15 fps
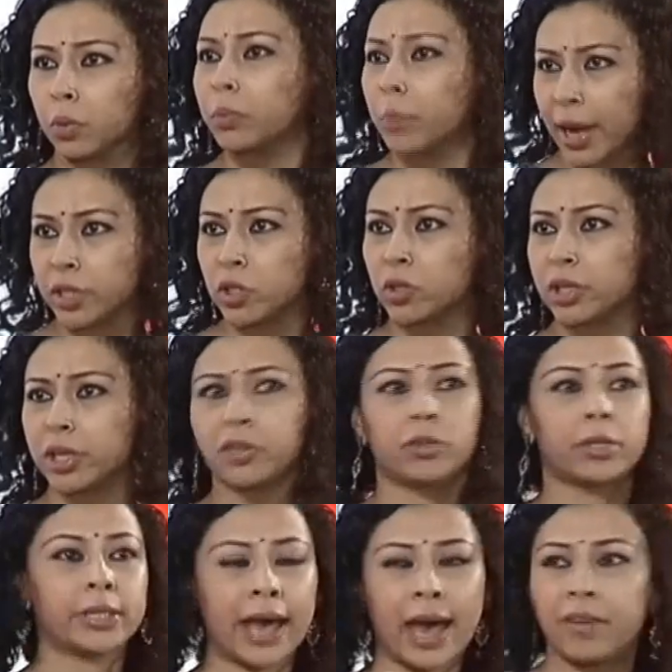As you said, you
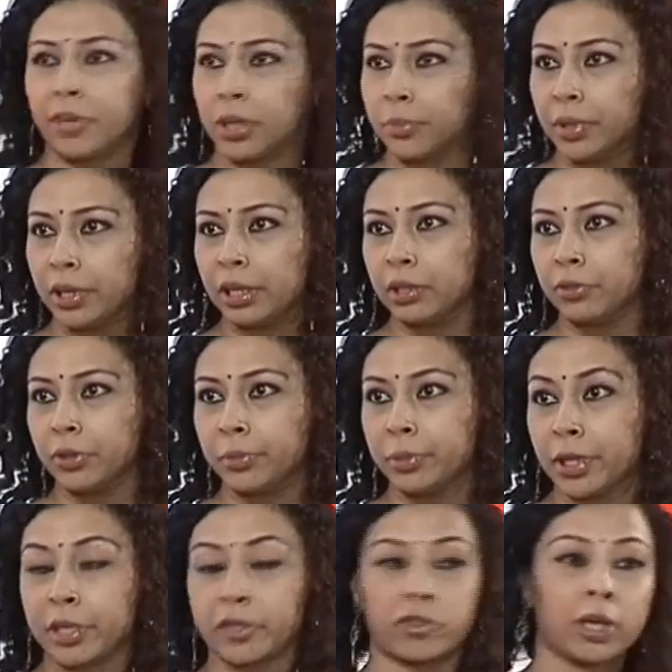didn't have anybody in the film
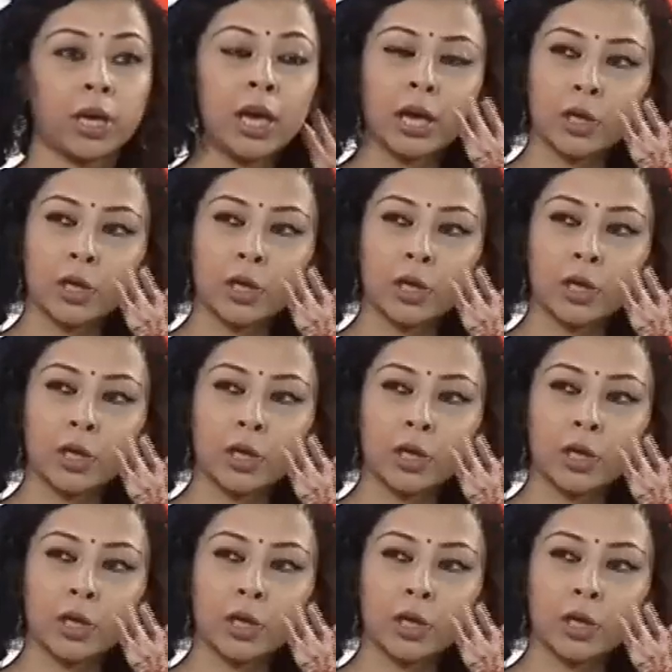industry,